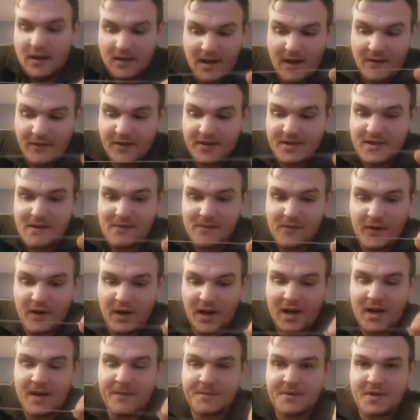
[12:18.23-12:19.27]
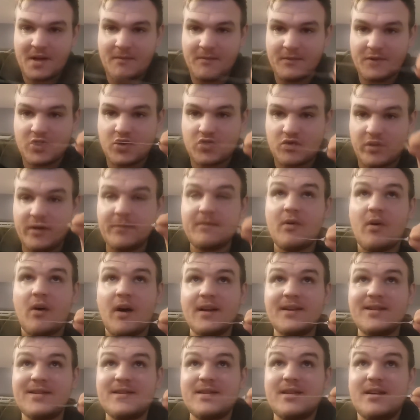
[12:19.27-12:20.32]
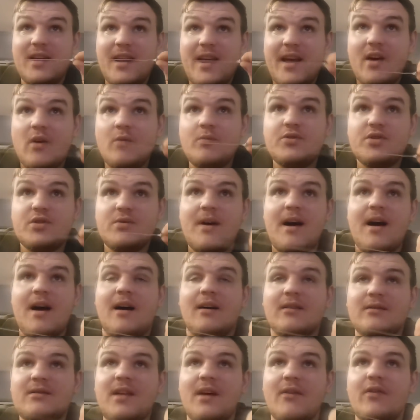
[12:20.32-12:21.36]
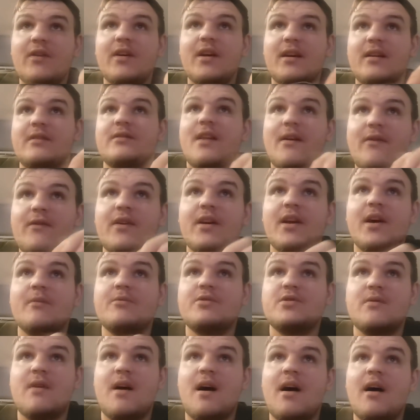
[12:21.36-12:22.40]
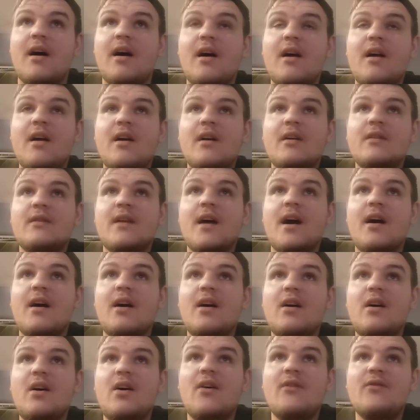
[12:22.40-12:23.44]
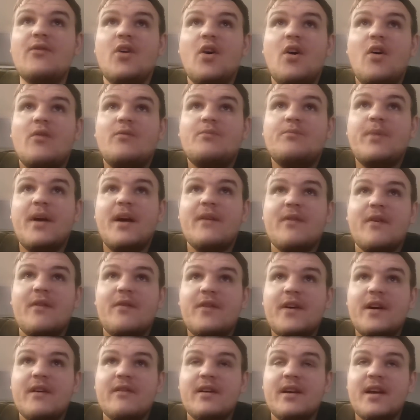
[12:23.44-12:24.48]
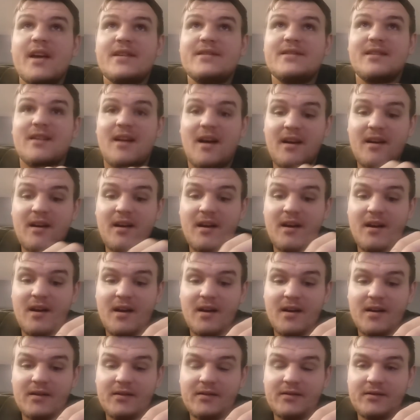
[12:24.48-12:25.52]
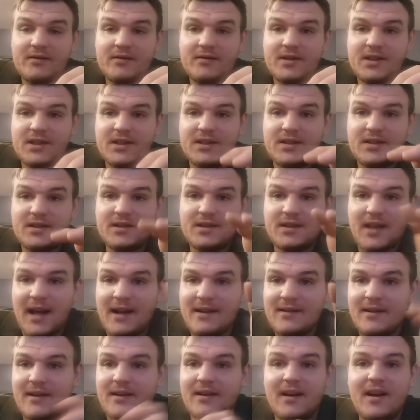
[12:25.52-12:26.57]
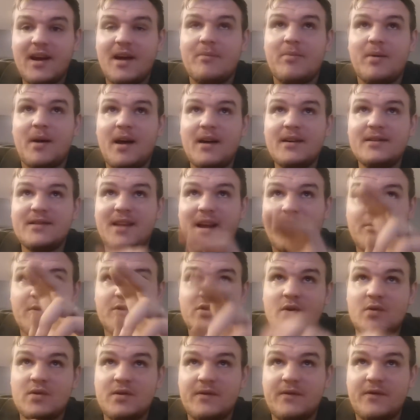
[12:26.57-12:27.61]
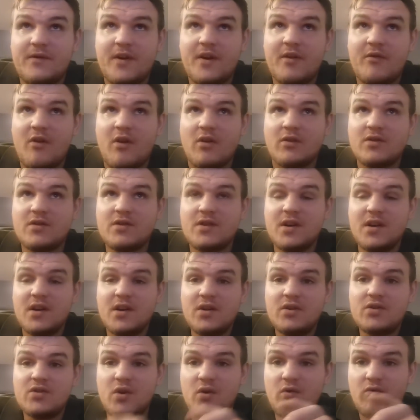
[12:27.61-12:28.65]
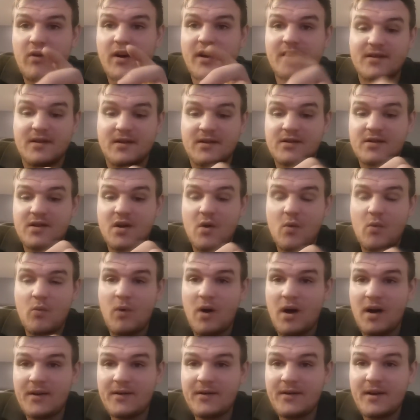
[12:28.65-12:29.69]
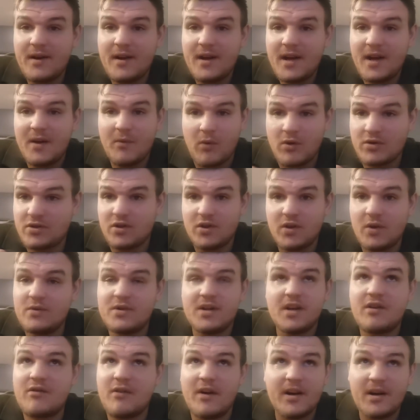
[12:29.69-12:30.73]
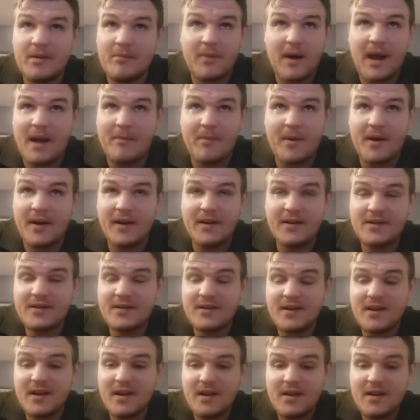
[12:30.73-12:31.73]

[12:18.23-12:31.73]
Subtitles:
having something that clips up and streamlines helps you out. Definitely helps you out. Now, I've got a bit of a theory. Yesterday, Dan didn't get a place. Dan was using 3 rods. 2 reasons. 1, he wasn't using green and black beads.